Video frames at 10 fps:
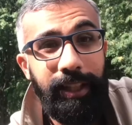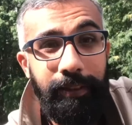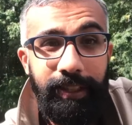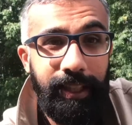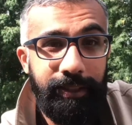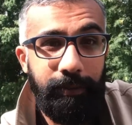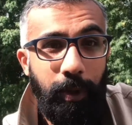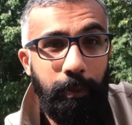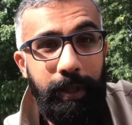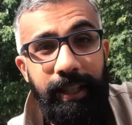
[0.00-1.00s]
living things
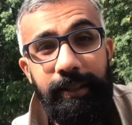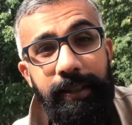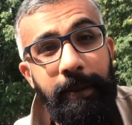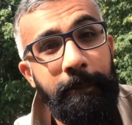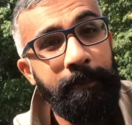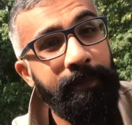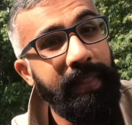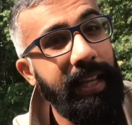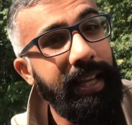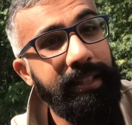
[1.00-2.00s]
around me,
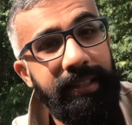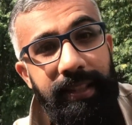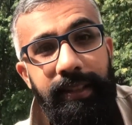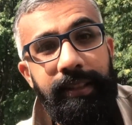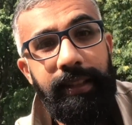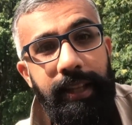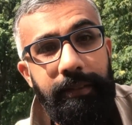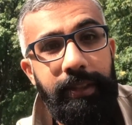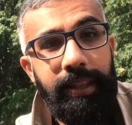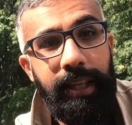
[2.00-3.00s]
and suddenly
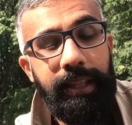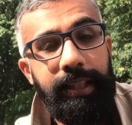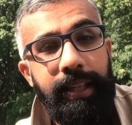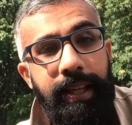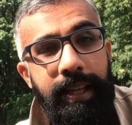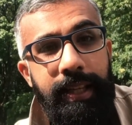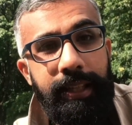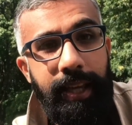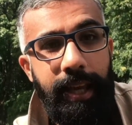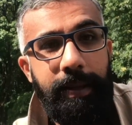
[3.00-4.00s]
everything
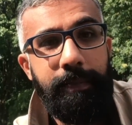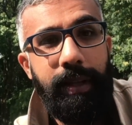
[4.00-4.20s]
came